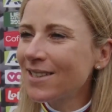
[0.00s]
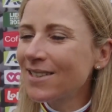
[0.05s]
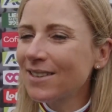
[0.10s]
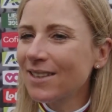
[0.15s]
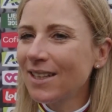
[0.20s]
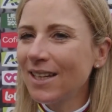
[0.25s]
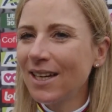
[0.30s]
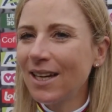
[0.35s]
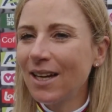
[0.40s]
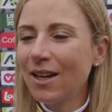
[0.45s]

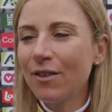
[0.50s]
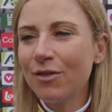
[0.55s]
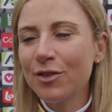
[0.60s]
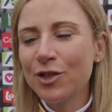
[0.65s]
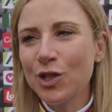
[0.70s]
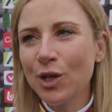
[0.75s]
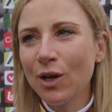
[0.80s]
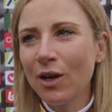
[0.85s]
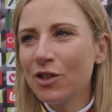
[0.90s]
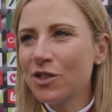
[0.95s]
Uh, for
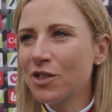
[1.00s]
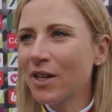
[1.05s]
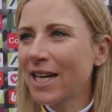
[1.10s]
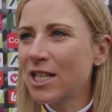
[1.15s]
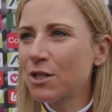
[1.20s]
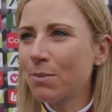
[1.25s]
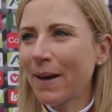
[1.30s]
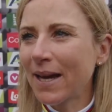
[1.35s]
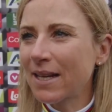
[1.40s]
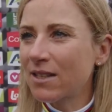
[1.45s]
sure, also
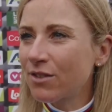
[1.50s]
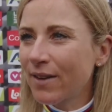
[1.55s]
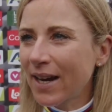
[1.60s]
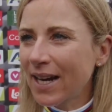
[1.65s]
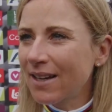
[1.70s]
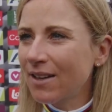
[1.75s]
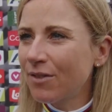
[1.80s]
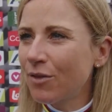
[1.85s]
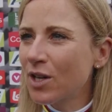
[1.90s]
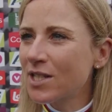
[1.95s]
expect
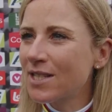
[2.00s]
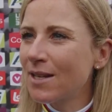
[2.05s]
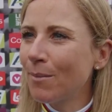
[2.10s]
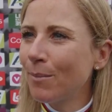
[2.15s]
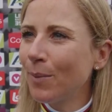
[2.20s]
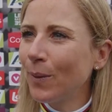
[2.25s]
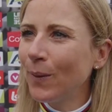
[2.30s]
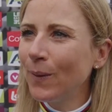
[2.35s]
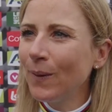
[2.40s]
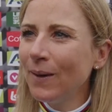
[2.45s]
Trek, for
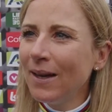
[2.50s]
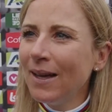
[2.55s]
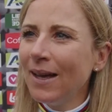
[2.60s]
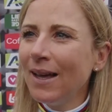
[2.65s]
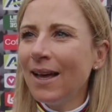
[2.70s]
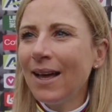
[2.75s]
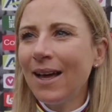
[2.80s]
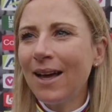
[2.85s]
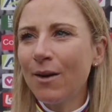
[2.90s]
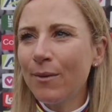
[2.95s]
example,
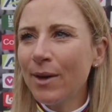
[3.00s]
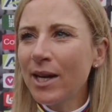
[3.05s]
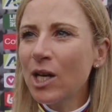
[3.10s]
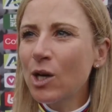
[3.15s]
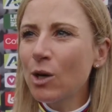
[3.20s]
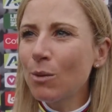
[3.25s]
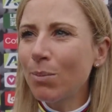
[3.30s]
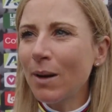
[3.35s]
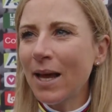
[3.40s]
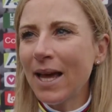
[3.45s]
uh, with a
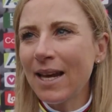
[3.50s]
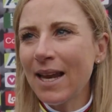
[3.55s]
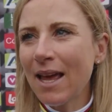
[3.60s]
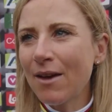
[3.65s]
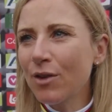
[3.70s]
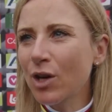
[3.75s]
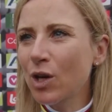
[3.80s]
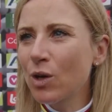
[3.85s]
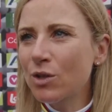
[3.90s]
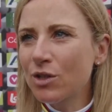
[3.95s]
good plan, they
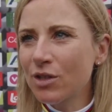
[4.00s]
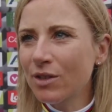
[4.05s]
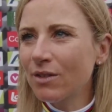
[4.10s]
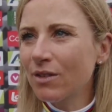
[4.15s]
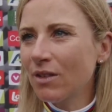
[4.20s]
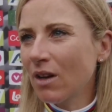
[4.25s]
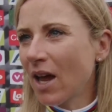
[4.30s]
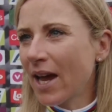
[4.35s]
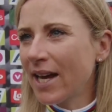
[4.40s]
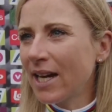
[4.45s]
have a good
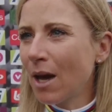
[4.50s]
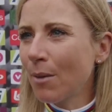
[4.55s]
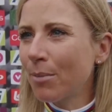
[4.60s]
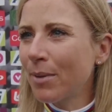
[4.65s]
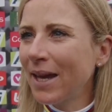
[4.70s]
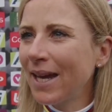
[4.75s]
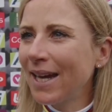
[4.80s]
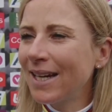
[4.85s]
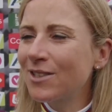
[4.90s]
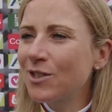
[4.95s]
lineup
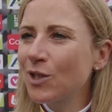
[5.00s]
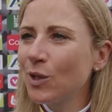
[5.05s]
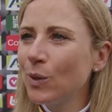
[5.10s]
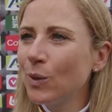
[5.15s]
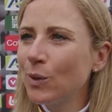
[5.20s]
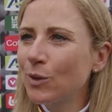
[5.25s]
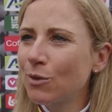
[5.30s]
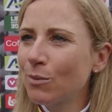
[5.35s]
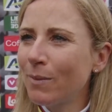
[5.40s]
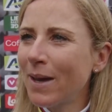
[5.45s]
here
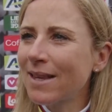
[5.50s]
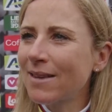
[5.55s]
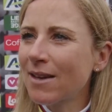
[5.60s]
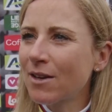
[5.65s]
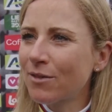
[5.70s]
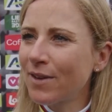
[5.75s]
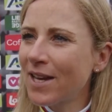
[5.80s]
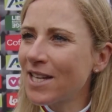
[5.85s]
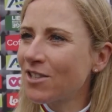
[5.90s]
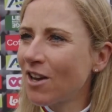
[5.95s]
to, to make
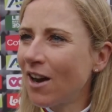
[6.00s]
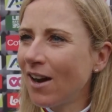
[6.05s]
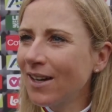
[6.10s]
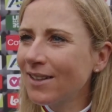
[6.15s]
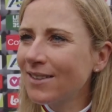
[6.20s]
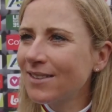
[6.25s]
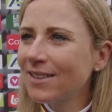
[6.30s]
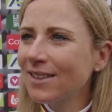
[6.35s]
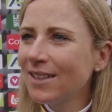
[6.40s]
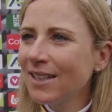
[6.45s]
that race
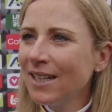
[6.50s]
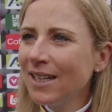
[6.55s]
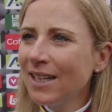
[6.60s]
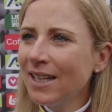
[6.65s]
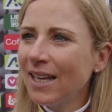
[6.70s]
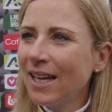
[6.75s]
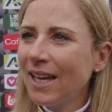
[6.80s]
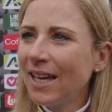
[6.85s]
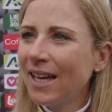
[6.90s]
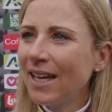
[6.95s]
hard.
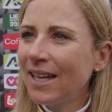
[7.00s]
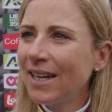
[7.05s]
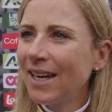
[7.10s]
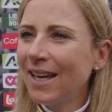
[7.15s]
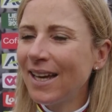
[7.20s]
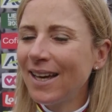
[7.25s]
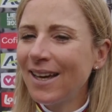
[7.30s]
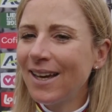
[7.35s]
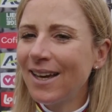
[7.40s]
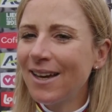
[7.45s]
Mm. And
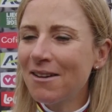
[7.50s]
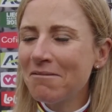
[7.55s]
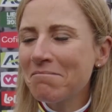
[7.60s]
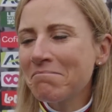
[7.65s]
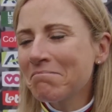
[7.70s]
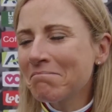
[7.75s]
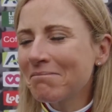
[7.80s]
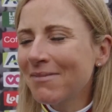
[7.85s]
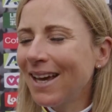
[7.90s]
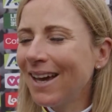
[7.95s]

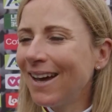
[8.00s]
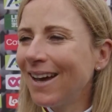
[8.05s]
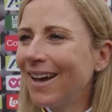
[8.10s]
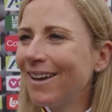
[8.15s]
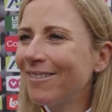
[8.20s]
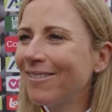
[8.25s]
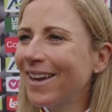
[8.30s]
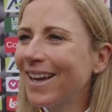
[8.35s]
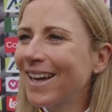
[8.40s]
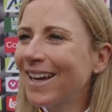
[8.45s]
um, yeah,
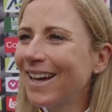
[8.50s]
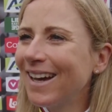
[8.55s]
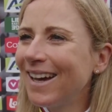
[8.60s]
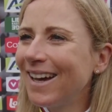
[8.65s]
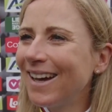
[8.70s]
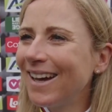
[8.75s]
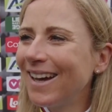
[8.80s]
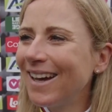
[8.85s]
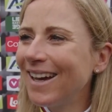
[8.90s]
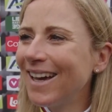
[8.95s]
I think
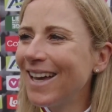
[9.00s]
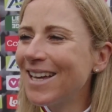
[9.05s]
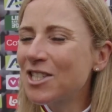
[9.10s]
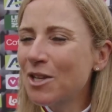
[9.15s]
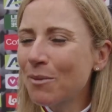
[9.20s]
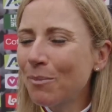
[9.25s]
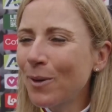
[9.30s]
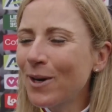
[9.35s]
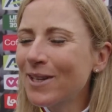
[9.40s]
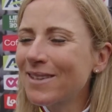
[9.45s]
uh,
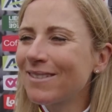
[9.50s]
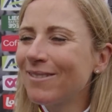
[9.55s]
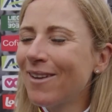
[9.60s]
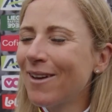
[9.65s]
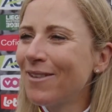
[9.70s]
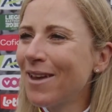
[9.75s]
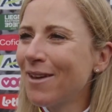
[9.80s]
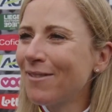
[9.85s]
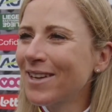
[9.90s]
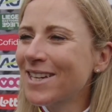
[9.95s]
it's important
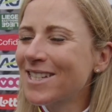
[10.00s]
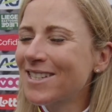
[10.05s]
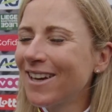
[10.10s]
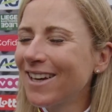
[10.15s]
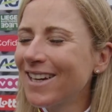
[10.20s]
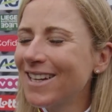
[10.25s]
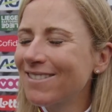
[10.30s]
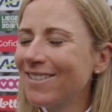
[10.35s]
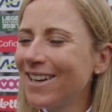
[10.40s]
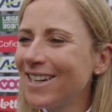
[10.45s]
that we have an
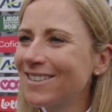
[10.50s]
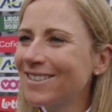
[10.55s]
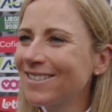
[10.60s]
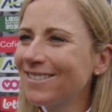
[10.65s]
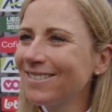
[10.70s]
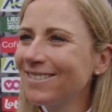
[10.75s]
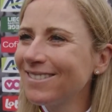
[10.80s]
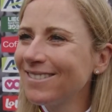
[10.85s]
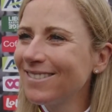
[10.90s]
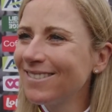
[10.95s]
exciting
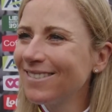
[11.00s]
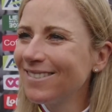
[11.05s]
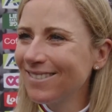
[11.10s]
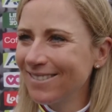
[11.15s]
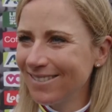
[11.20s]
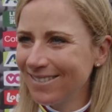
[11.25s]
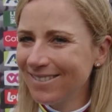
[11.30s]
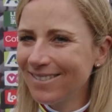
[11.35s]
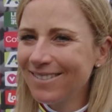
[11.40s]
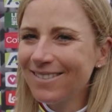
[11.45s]
race.
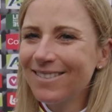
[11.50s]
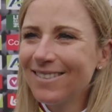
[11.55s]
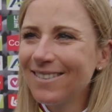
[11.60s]
Thank you.